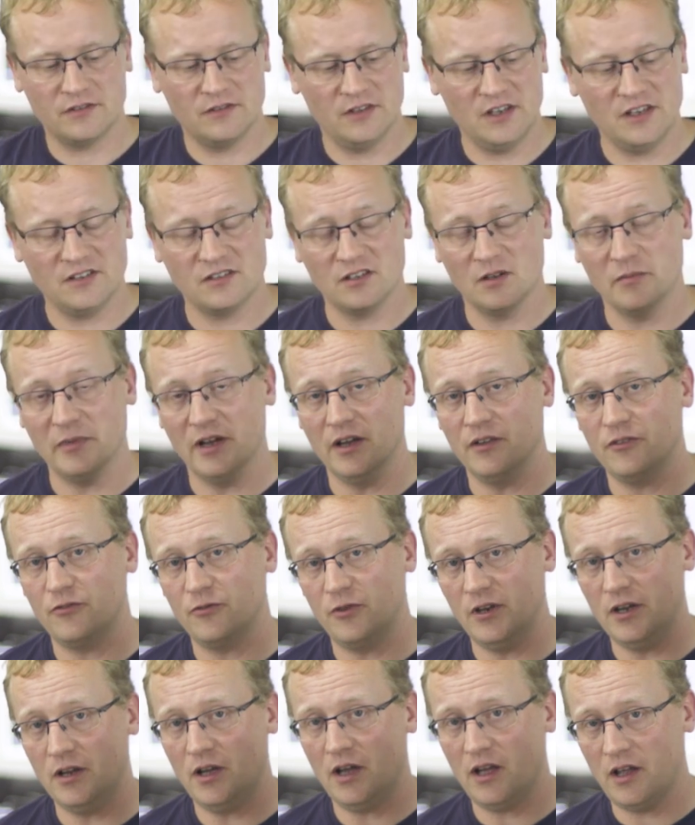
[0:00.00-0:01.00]
These are about
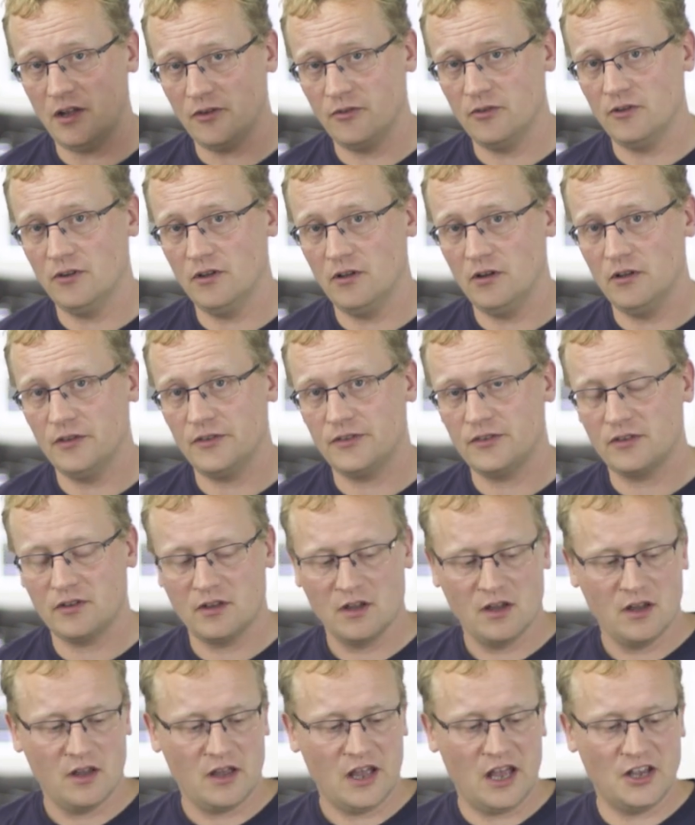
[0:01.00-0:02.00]
$300.
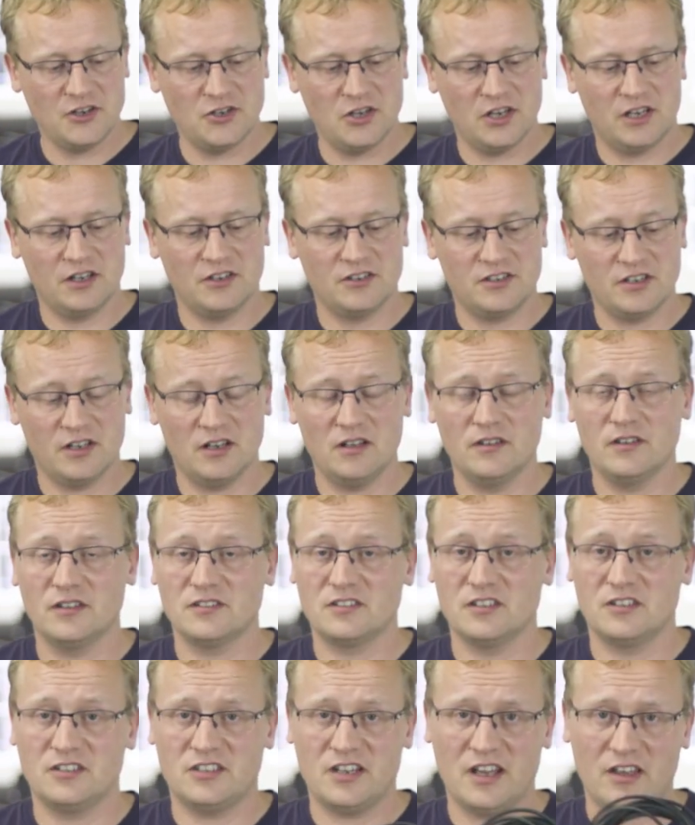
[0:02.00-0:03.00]
As you can tell,
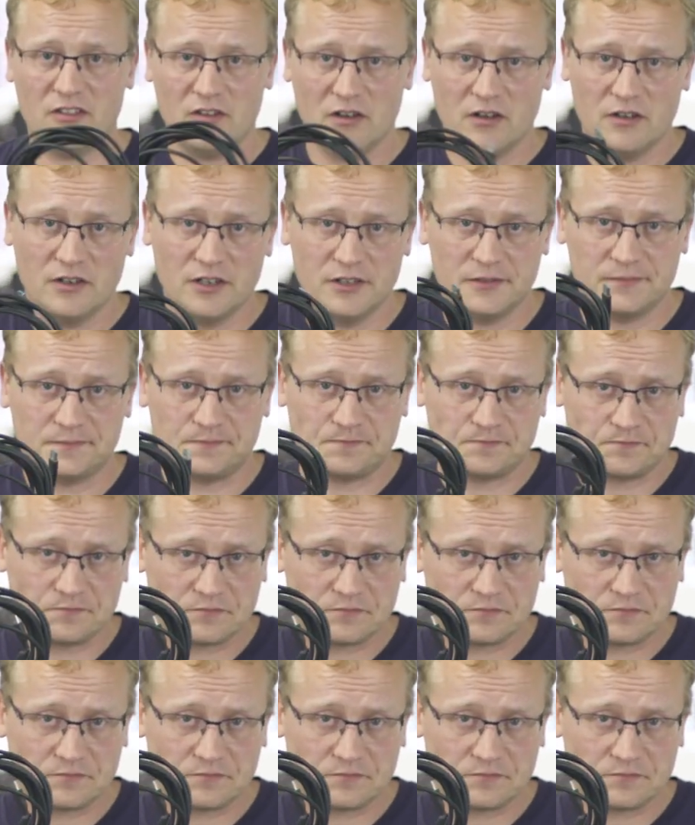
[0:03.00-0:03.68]
there's a tether on it